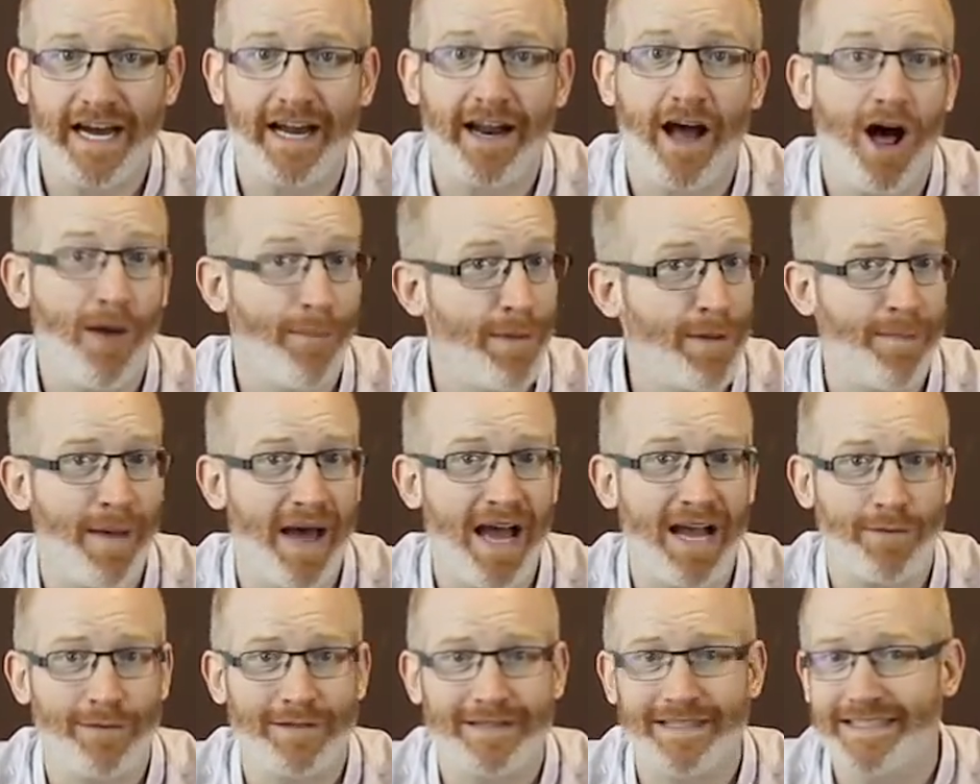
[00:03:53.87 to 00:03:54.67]
and I'll be
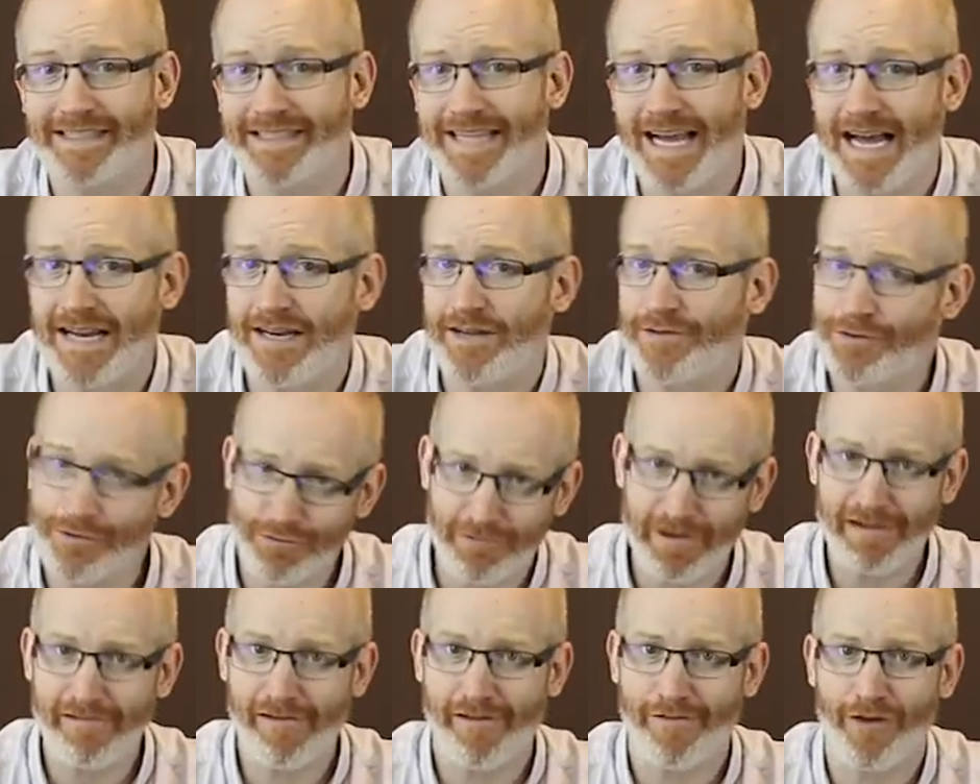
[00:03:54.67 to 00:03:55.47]
back with the standard
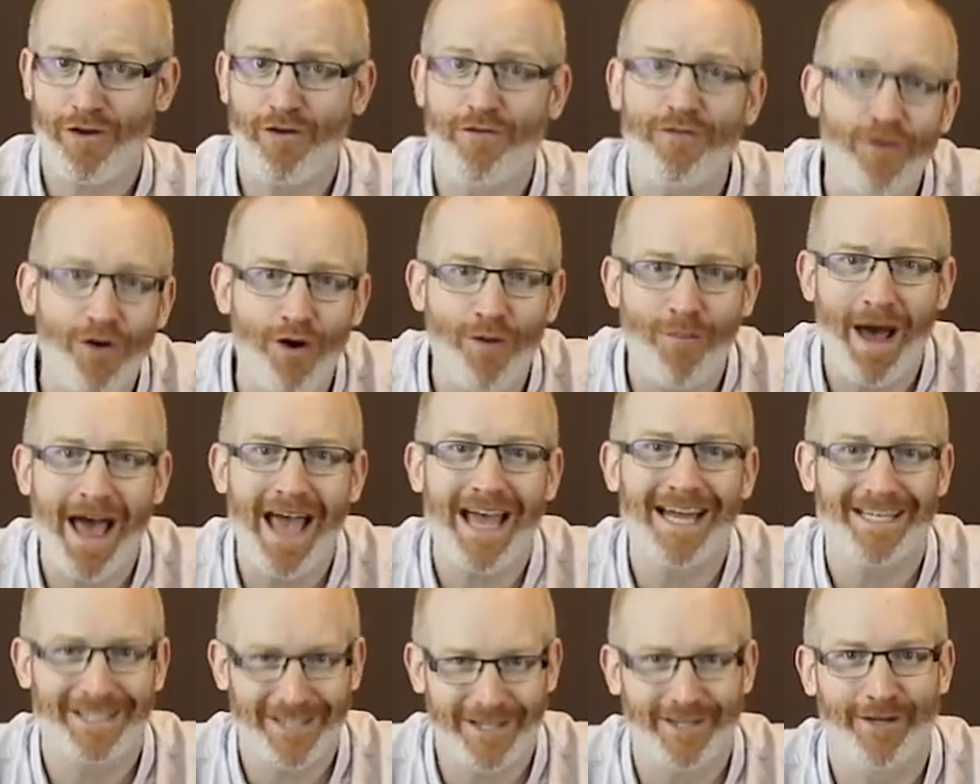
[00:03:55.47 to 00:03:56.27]
3 review
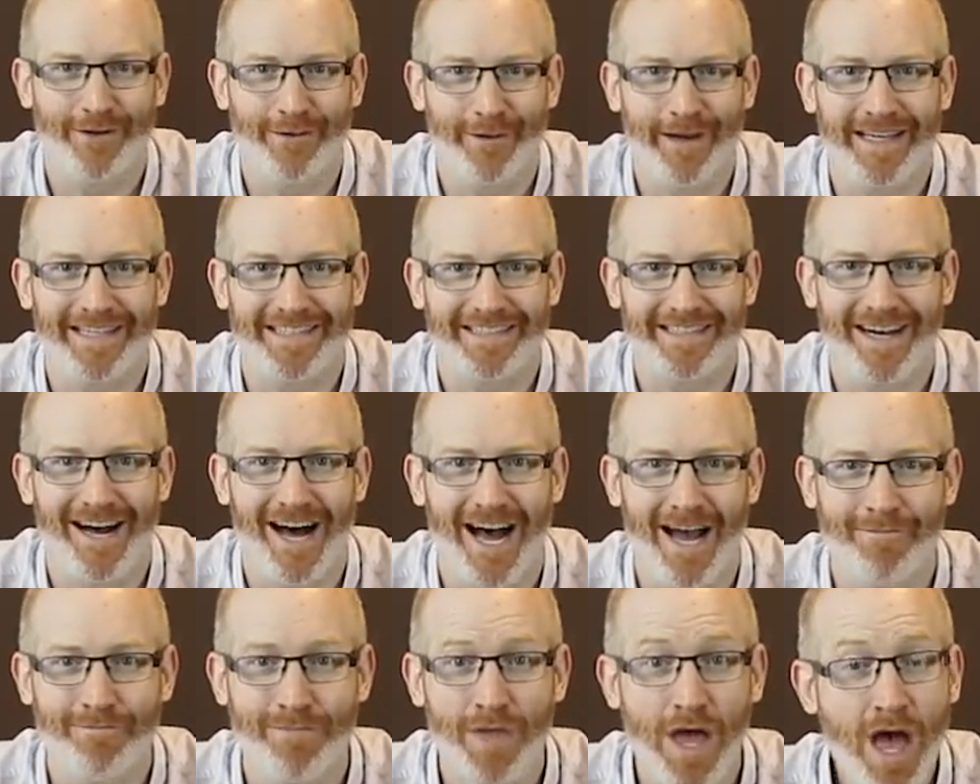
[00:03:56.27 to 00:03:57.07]
format in 2 weeks'
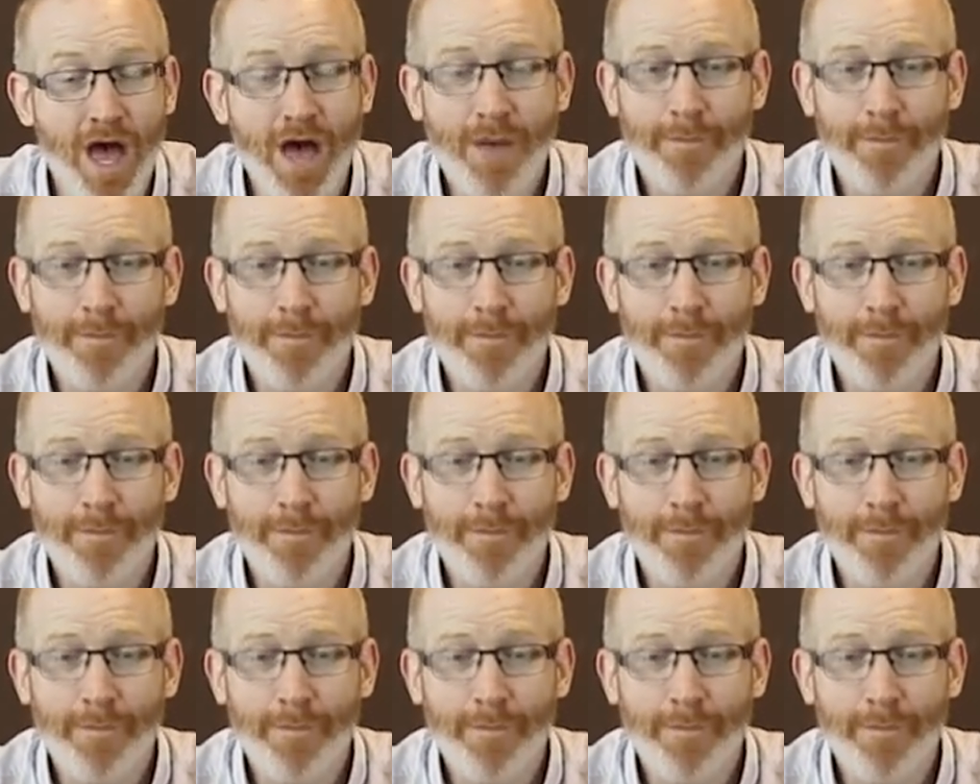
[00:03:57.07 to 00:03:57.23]
time.